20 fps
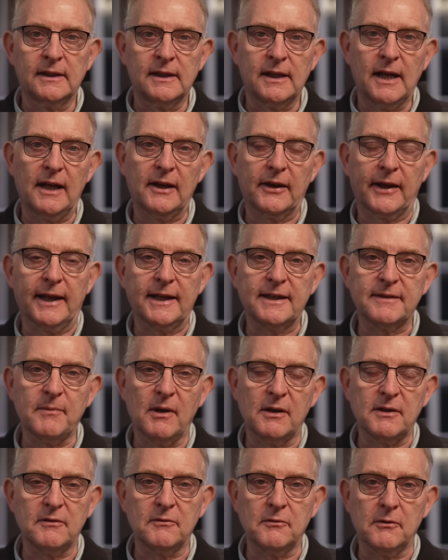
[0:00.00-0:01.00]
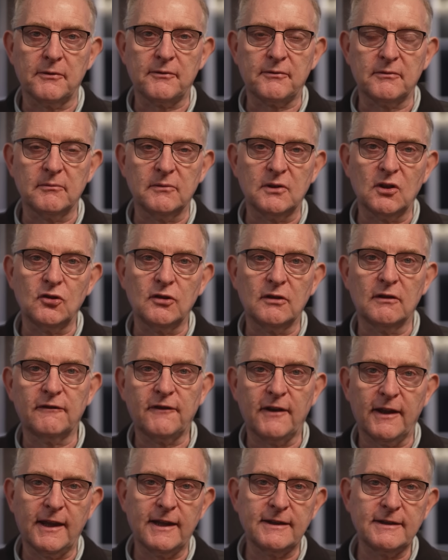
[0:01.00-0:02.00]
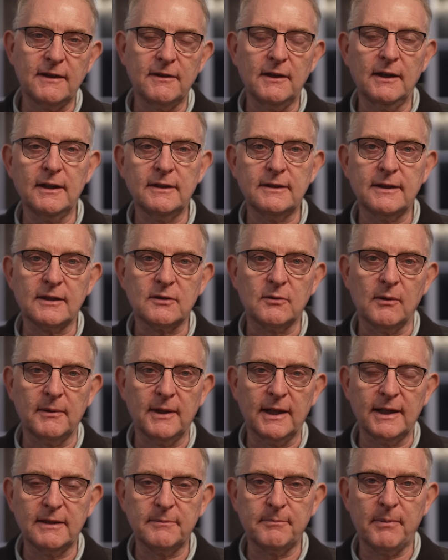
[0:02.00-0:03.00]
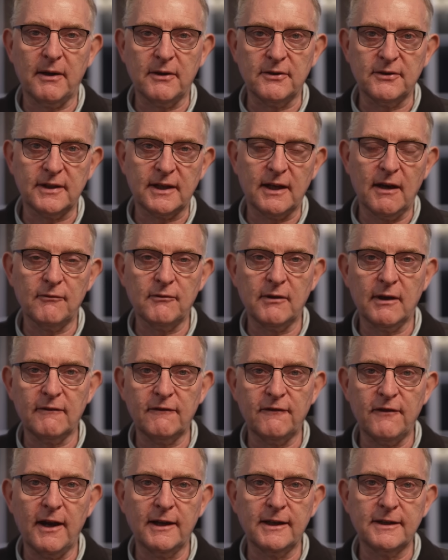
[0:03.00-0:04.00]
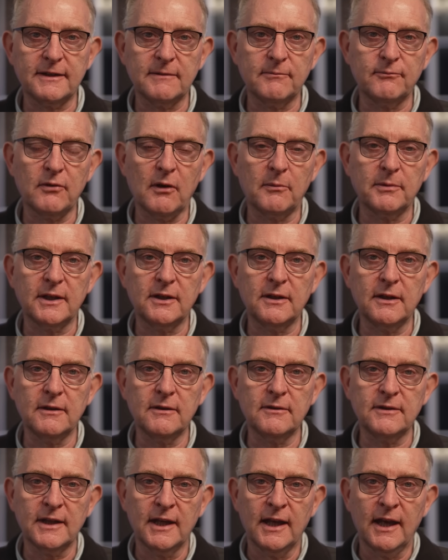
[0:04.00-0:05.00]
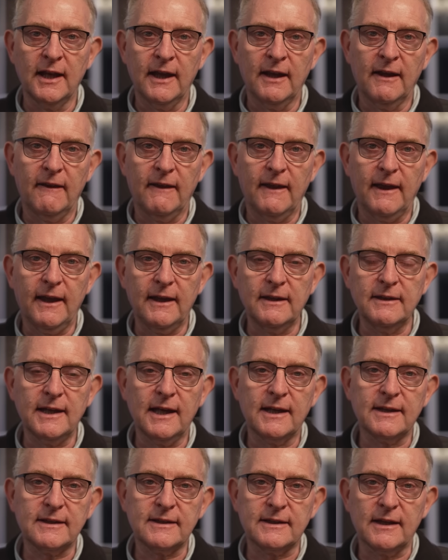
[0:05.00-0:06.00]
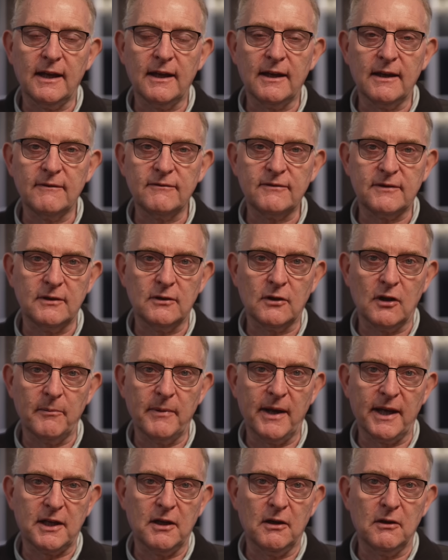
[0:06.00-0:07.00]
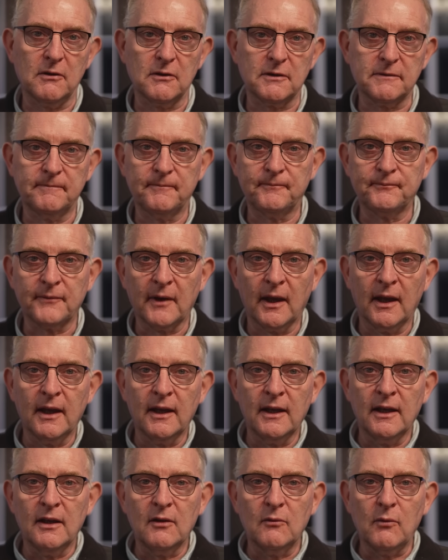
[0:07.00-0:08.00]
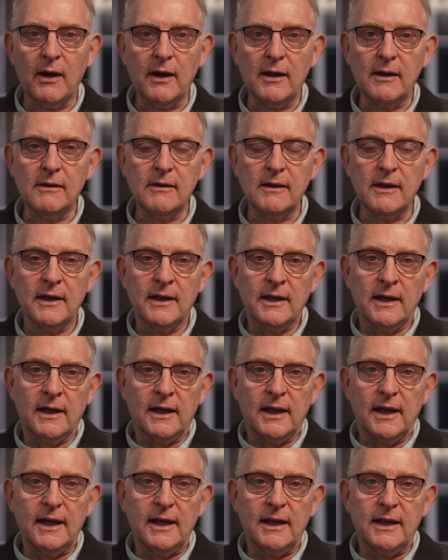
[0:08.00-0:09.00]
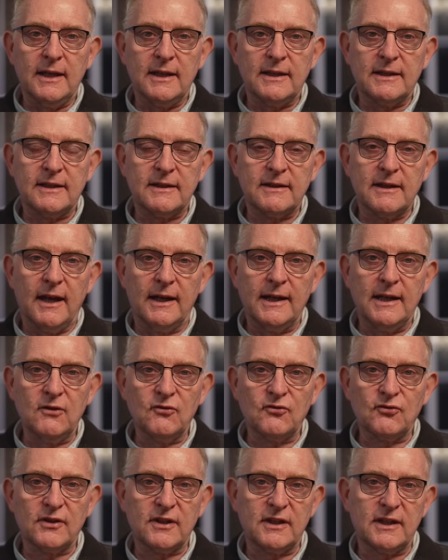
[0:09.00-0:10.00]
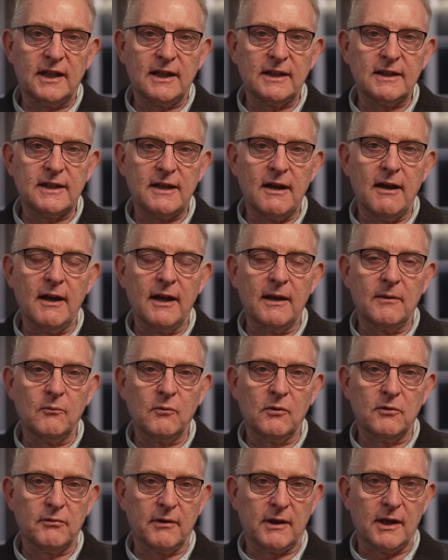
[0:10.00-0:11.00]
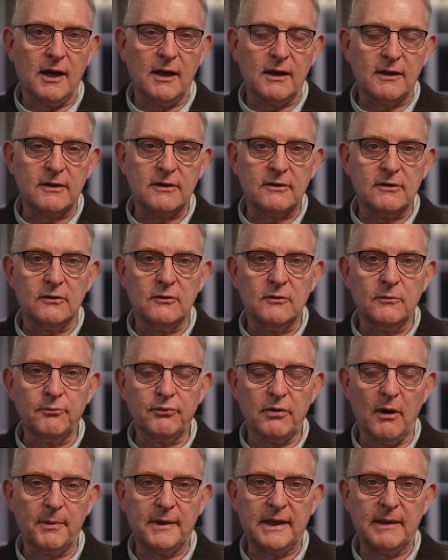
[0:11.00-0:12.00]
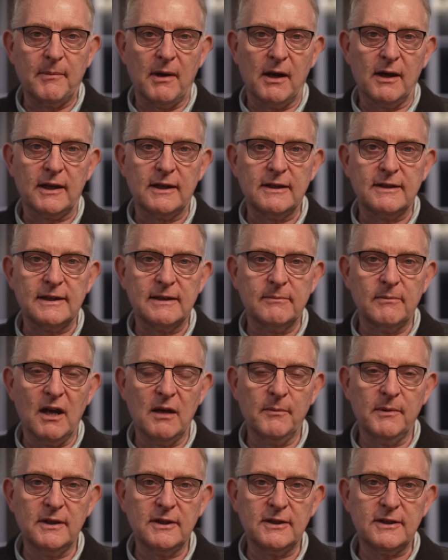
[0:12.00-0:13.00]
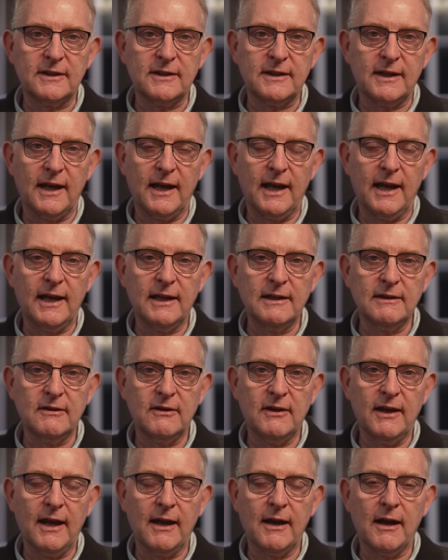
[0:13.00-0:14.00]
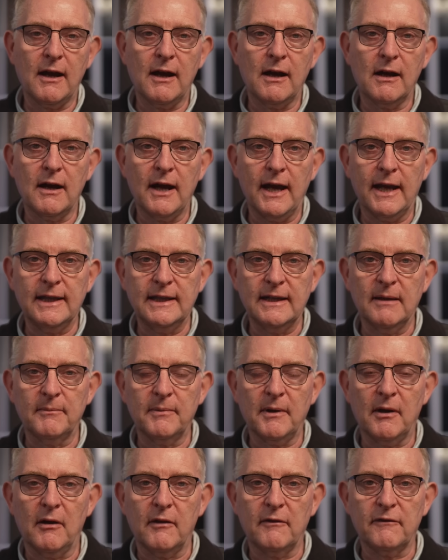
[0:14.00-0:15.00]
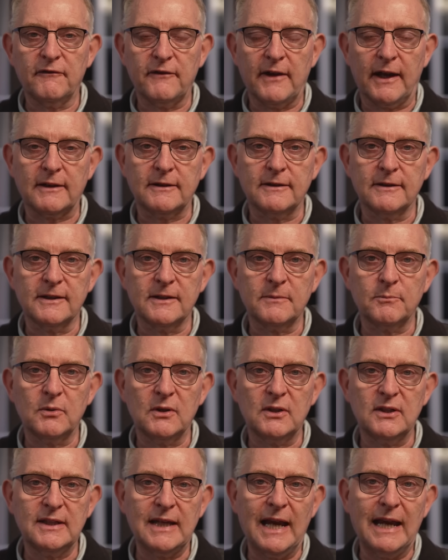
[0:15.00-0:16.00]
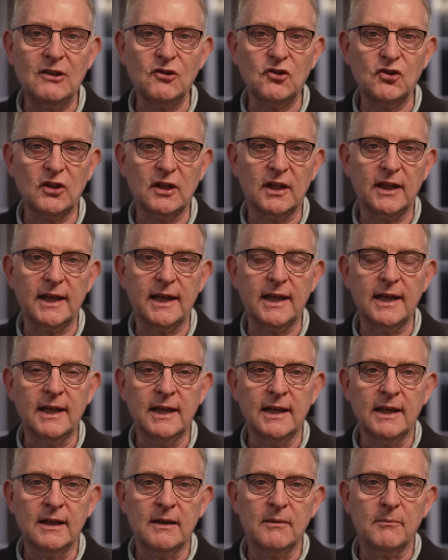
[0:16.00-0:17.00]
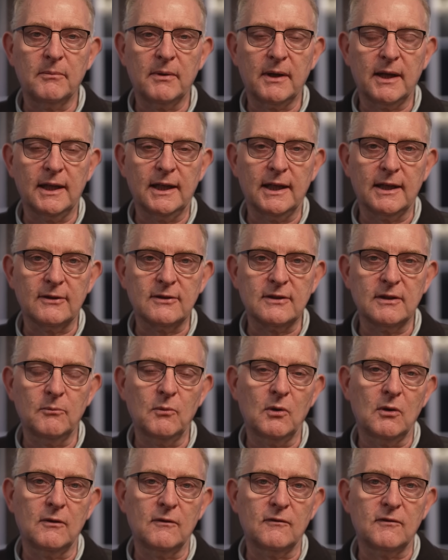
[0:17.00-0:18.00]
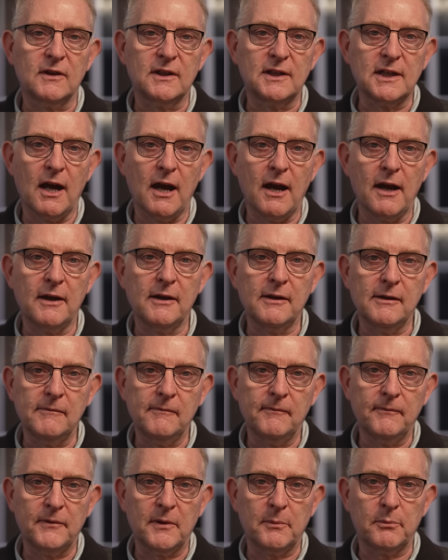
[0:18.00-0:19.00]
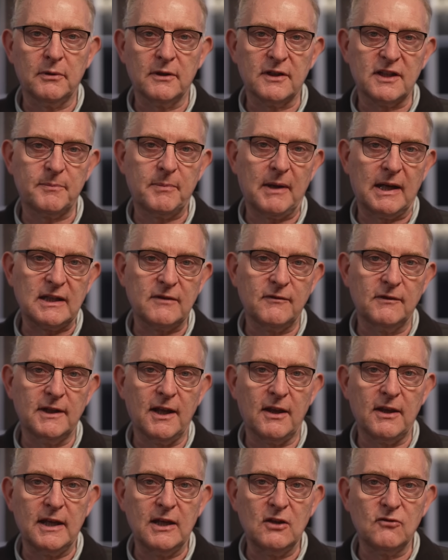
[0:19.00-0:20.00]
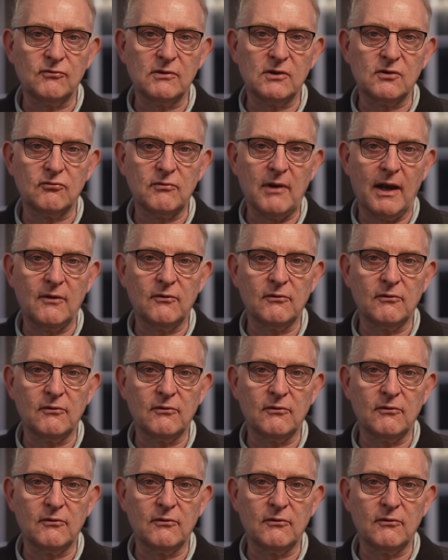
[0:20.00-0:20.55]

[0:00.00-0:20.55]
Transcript: Hello again, it's Martin North from Digital Finance Analytics, one that is post covering finance and property news. And yes, I've still got my cold. Well, it's an interesting time with regard to property markets at the moment, and there are a number of factors potentially beginning to move the dial. The prospect of another interest rate